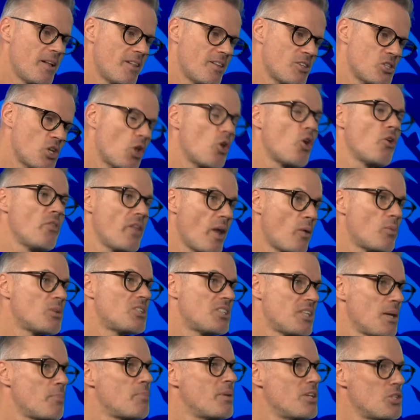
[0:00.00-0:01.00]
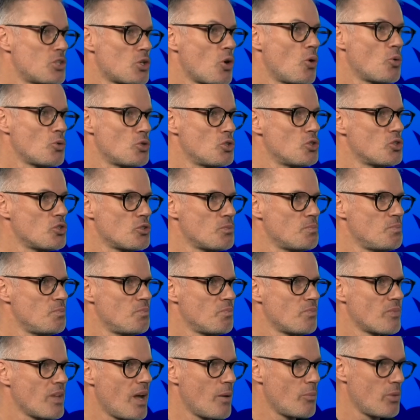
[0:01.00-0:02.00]
there's a lot now with set-piece coaches.
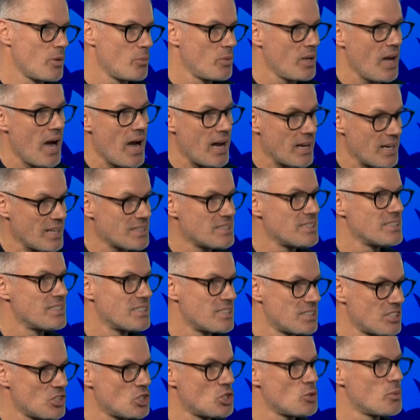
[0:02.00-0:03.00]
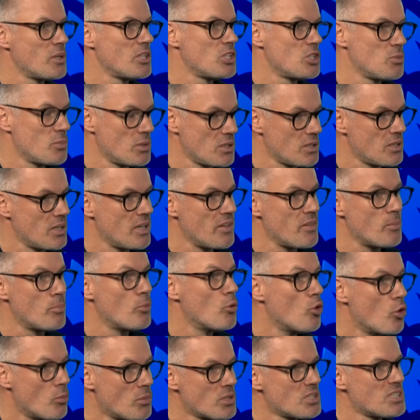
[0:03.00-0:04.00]
And we highlighted the situation with the
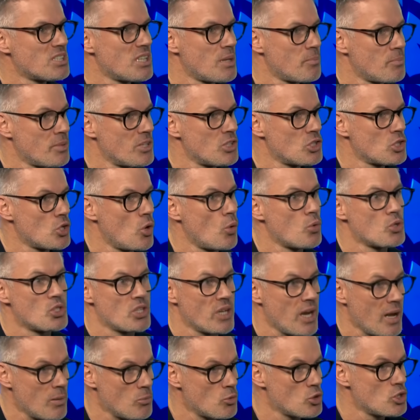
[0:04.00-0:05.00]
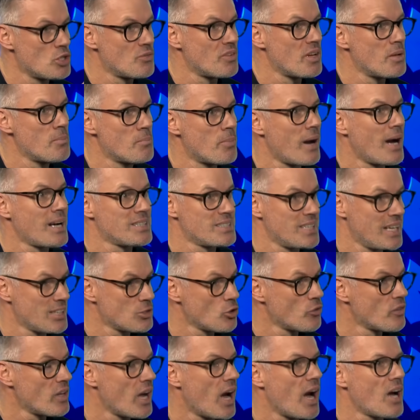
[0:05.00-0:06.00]
Bournemouth set-piece coach and how much of an impact he
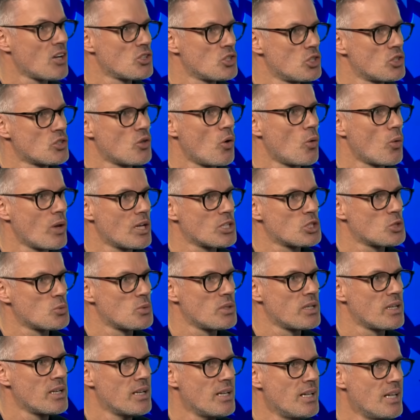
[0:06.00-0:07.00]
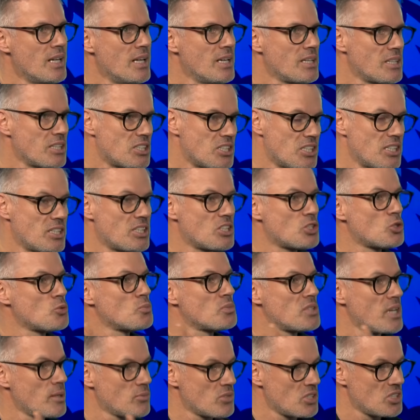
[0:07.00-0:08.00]
had on the Arsenal goal last week. You see that
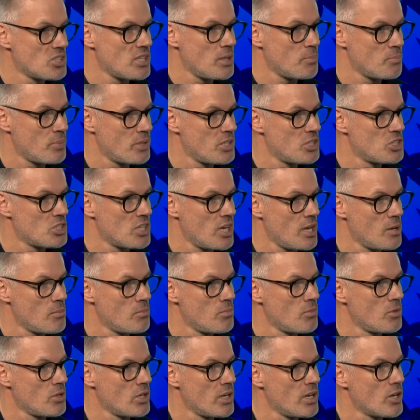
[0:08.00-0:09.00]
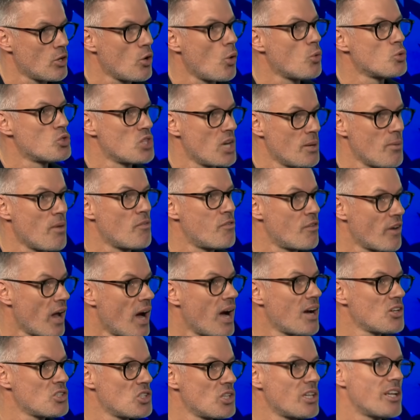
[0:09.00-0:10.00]
sometimes the set-piece coach came out for
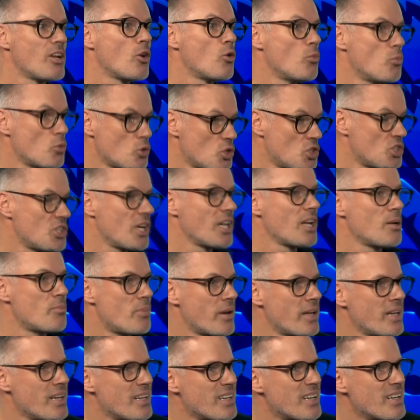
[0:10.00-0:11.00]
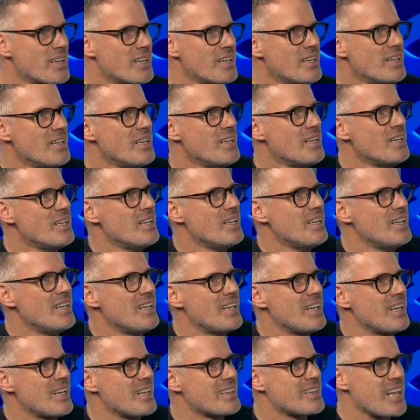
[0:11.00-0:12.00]
Arsenal, they're almost celebrating.
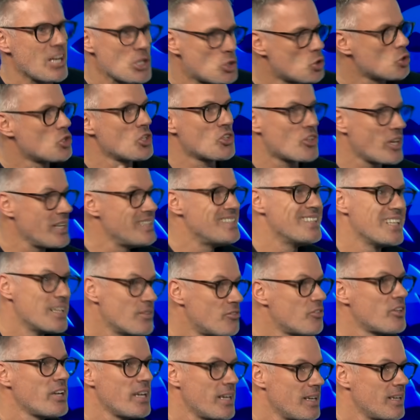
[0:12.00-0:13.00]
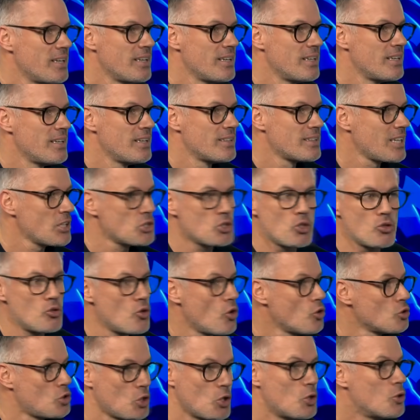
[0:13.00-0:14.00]
That's just a great delivery. That's got
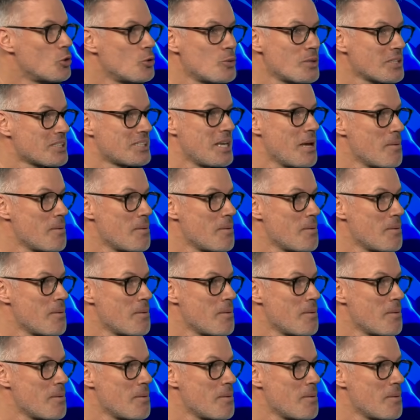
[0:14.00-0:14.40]
nothing to do with a